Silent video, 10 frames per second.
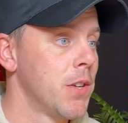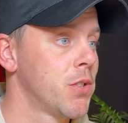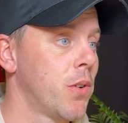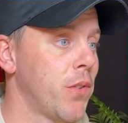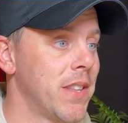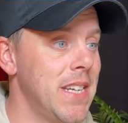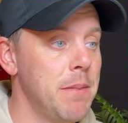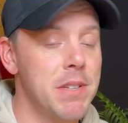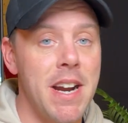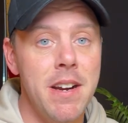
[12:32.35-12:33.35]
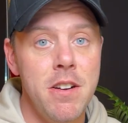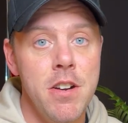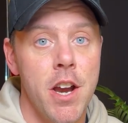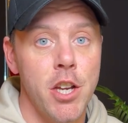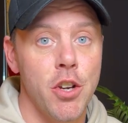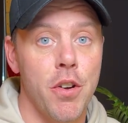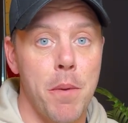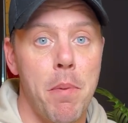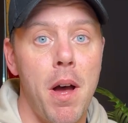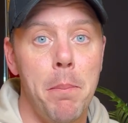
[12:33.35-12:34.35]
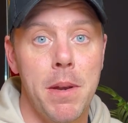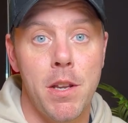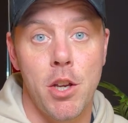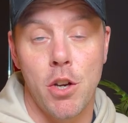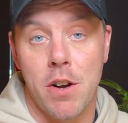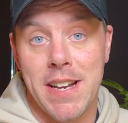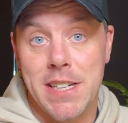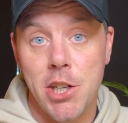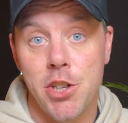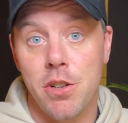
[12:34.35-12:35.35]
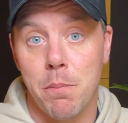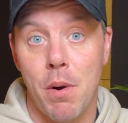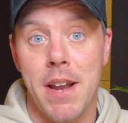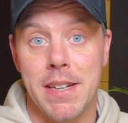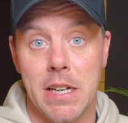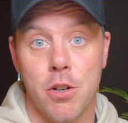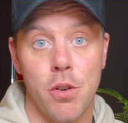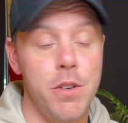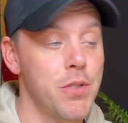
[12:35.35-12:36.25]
So for Theme Darker, you're gonna pop in your additional branding color.